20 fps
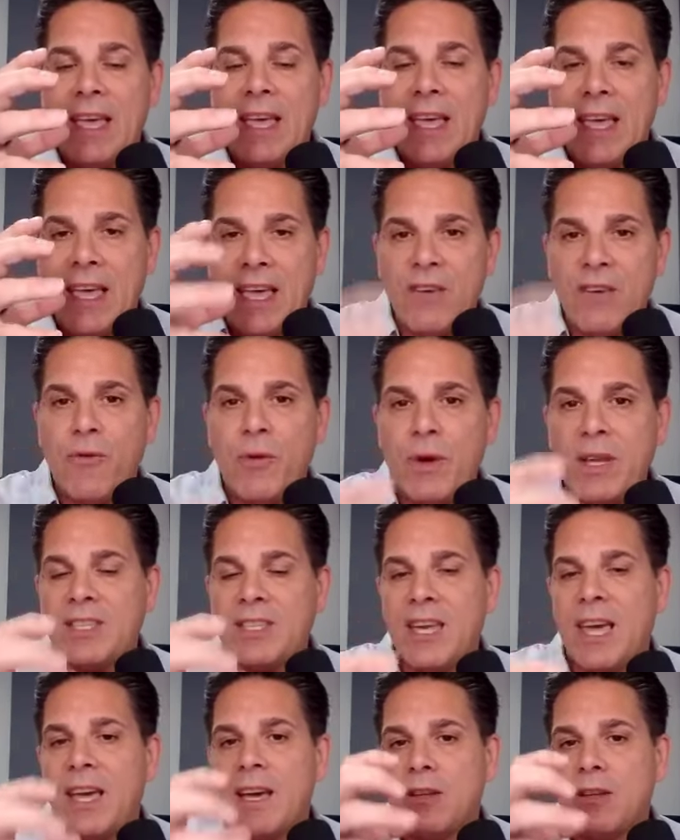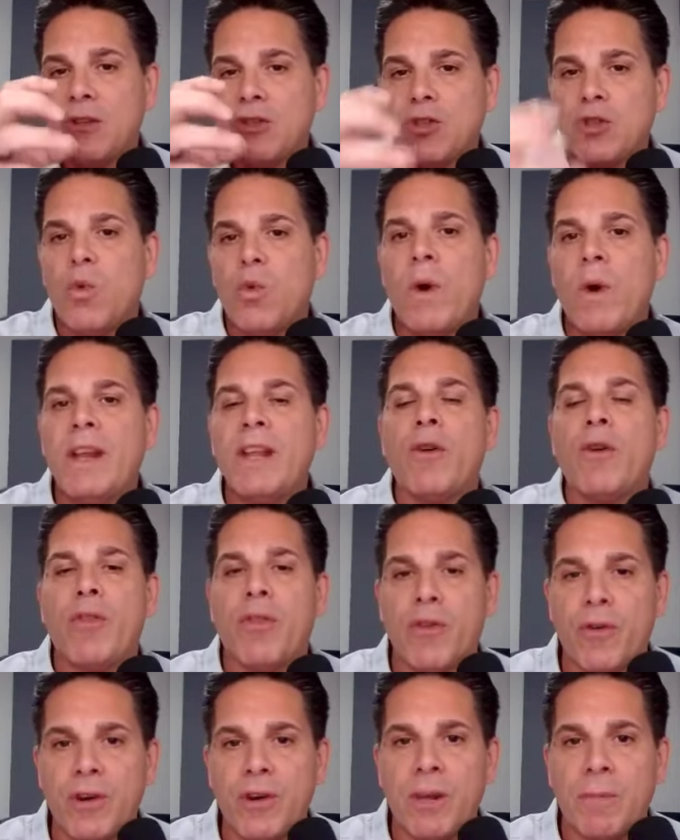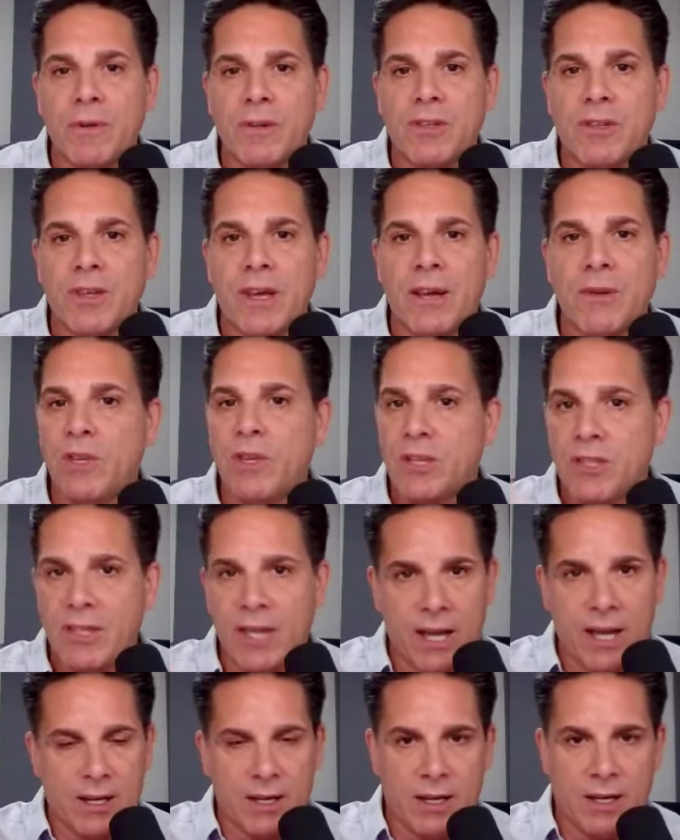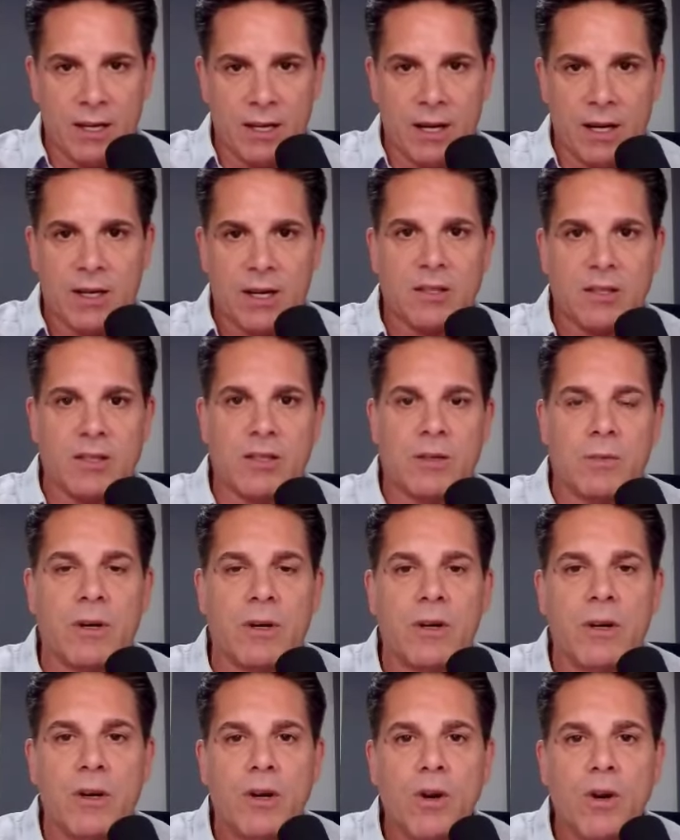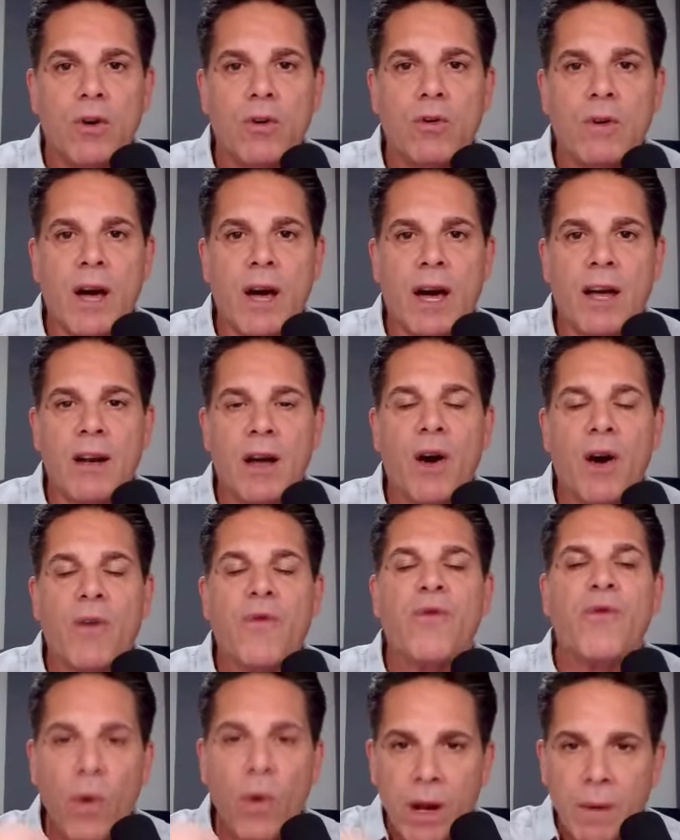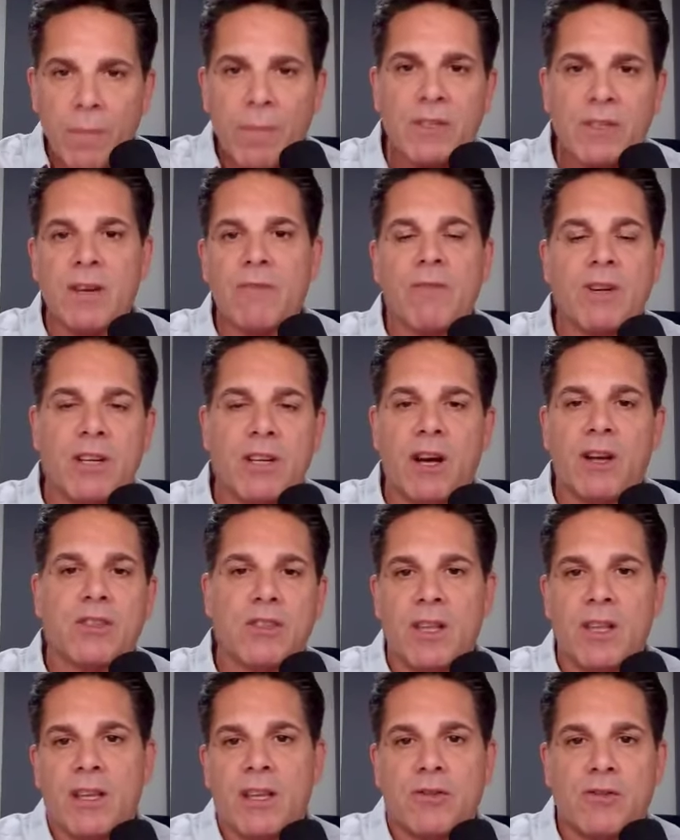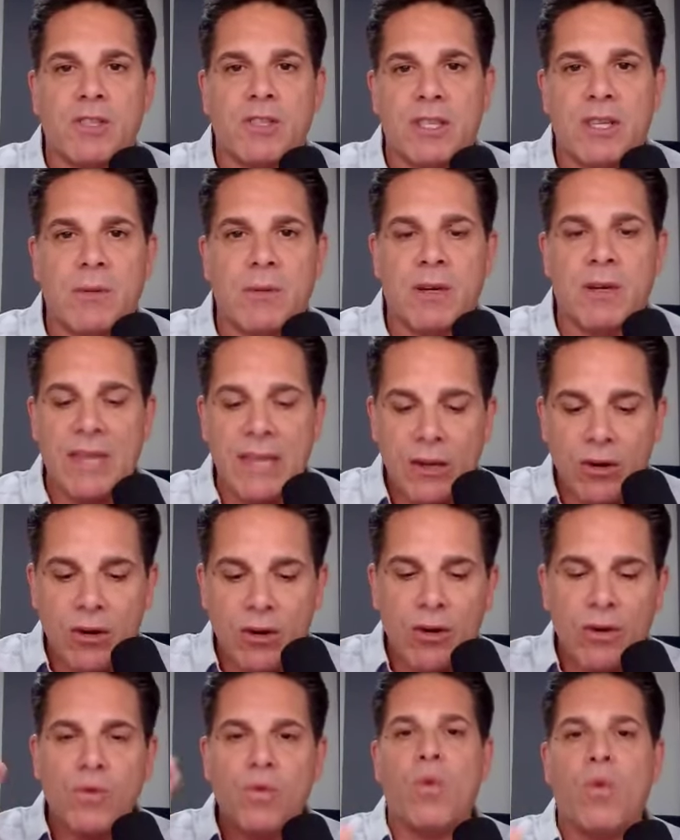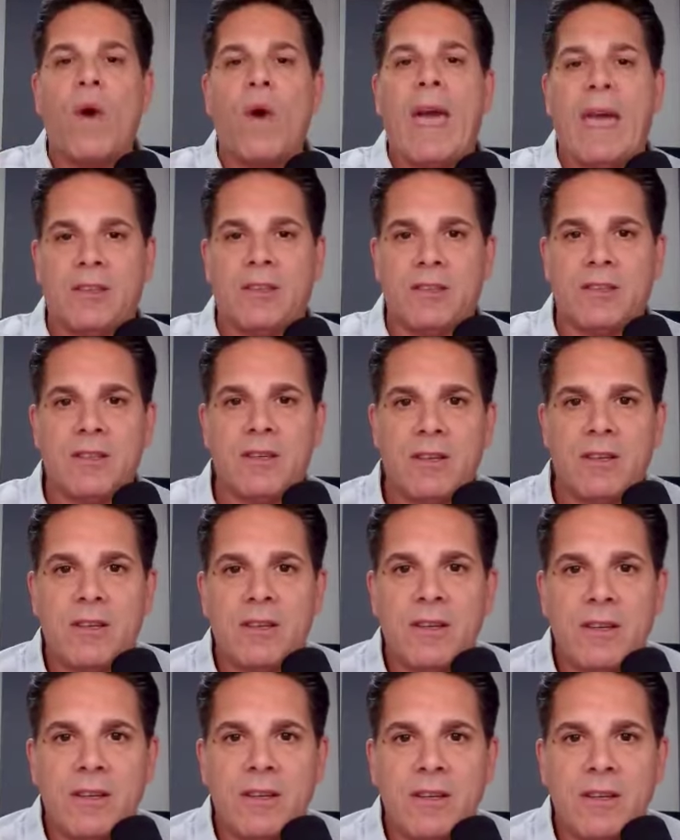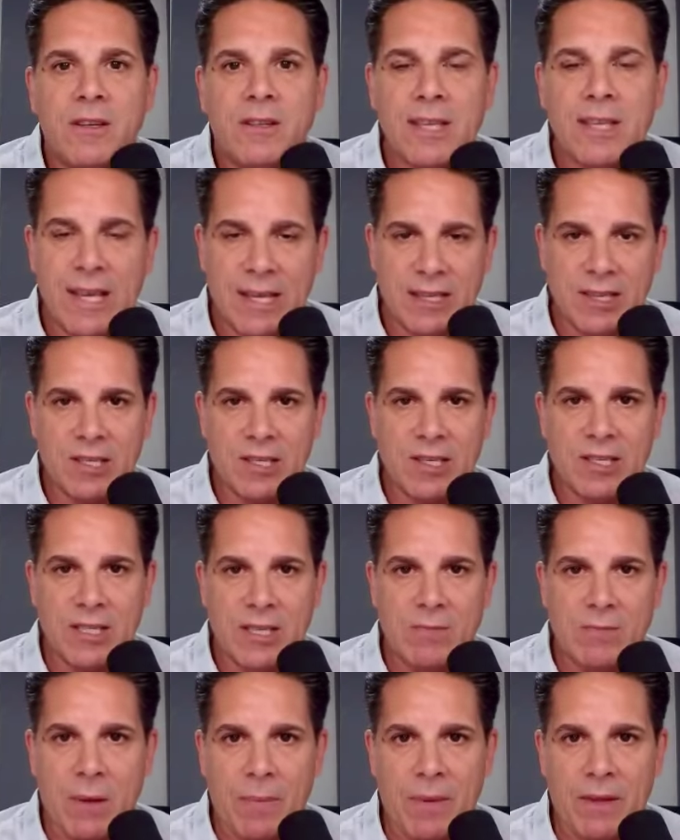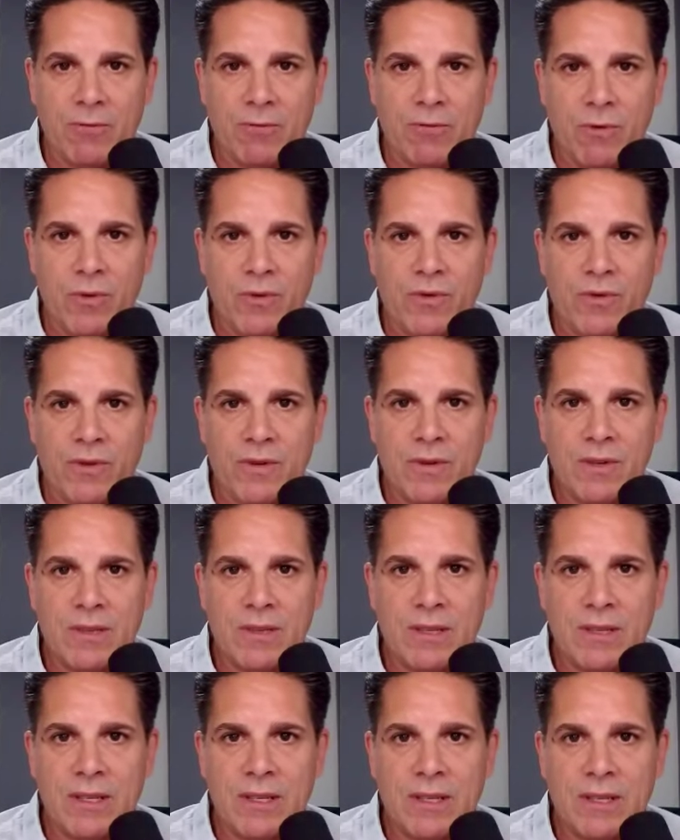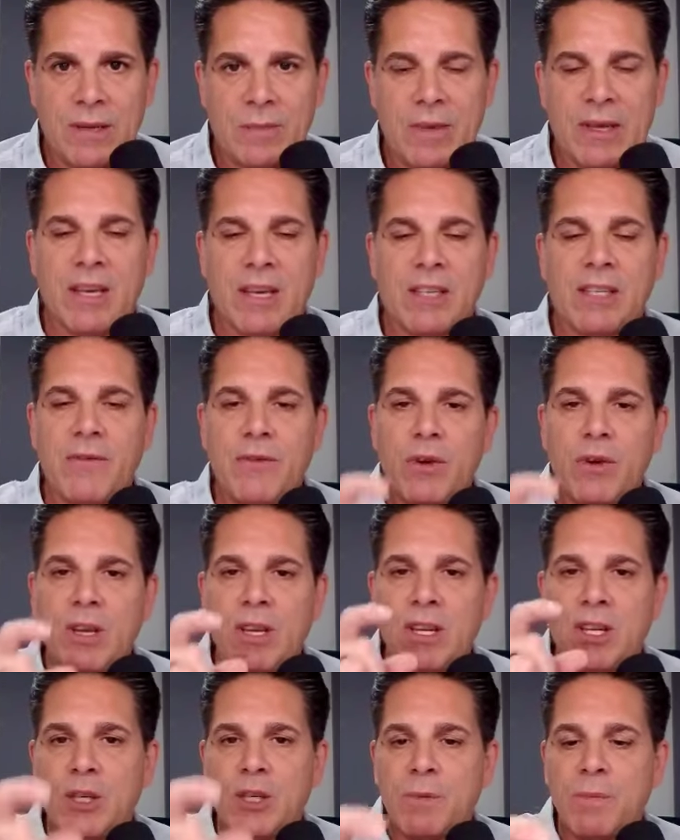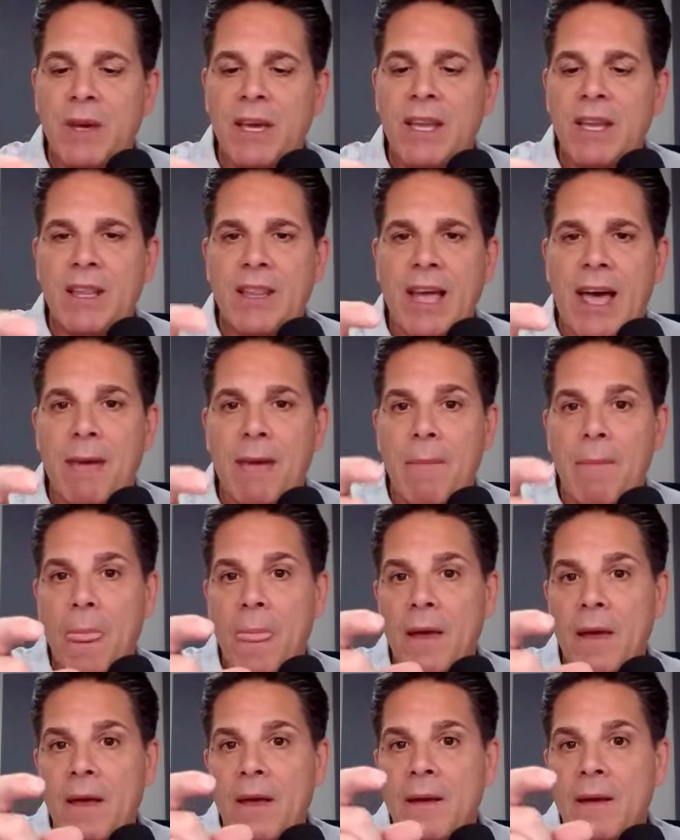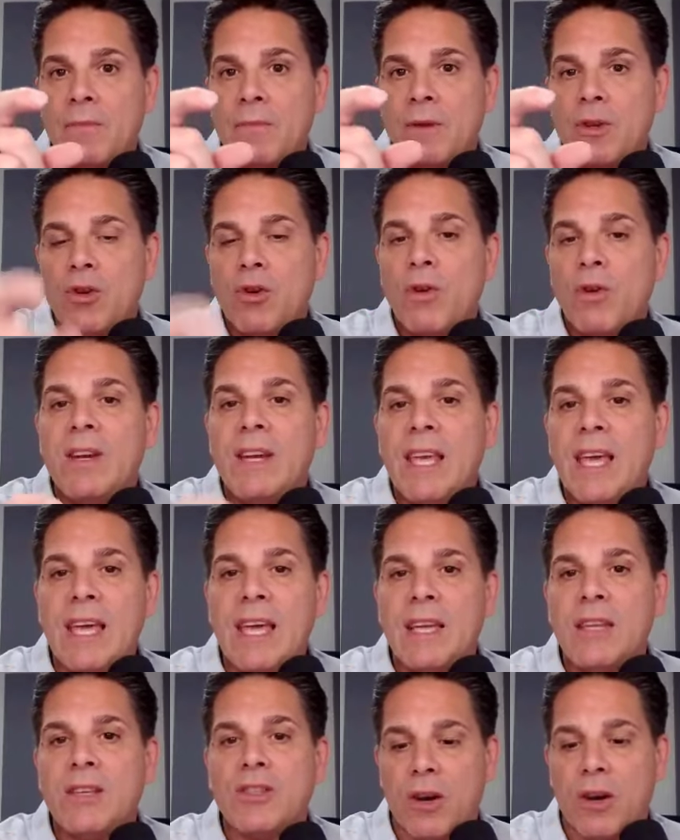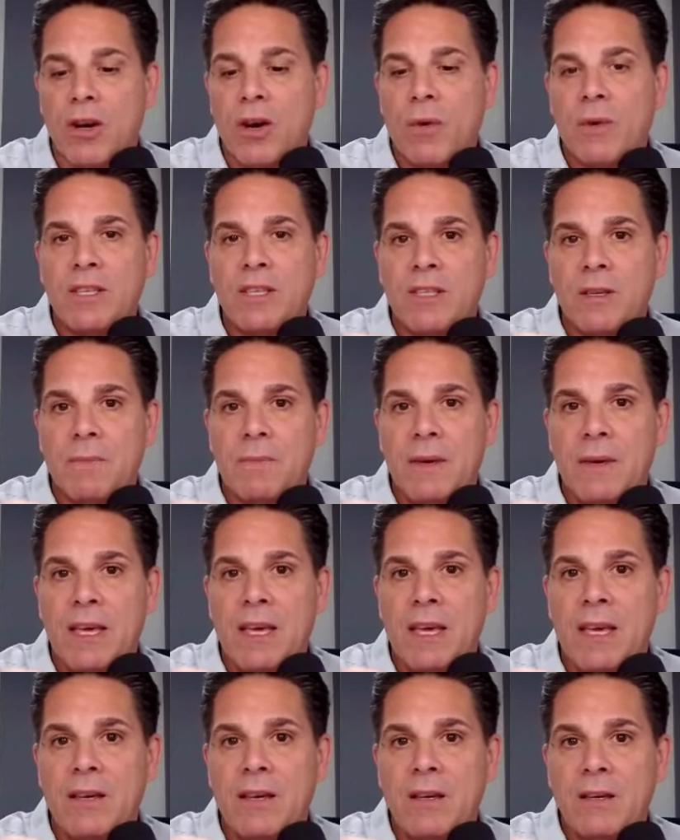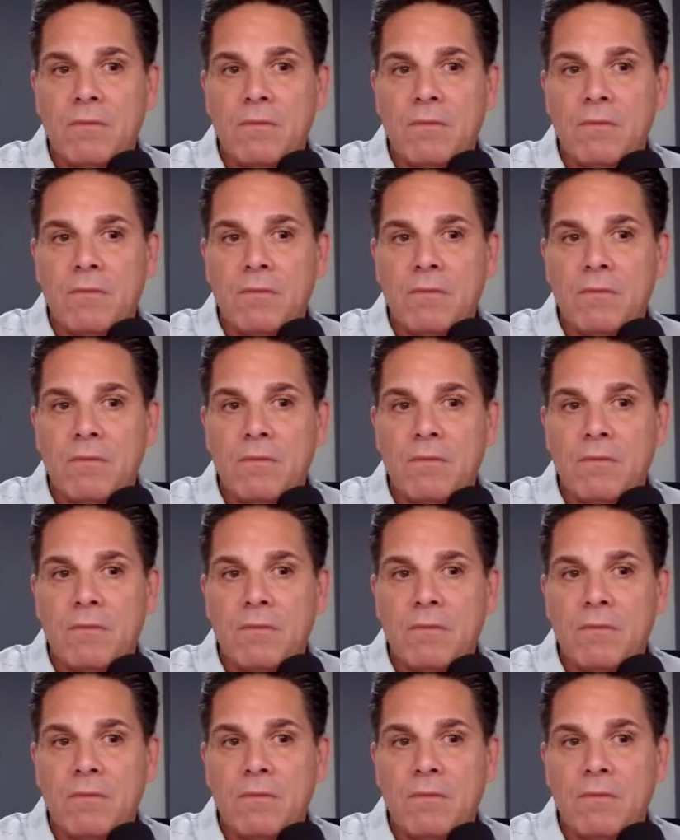if we take 20 or 30%, we just had a customer who got a 40% reduction in the electricity bill. They couldn't wait to get the system up on the roof. Because if you can explain it that your needs are going to be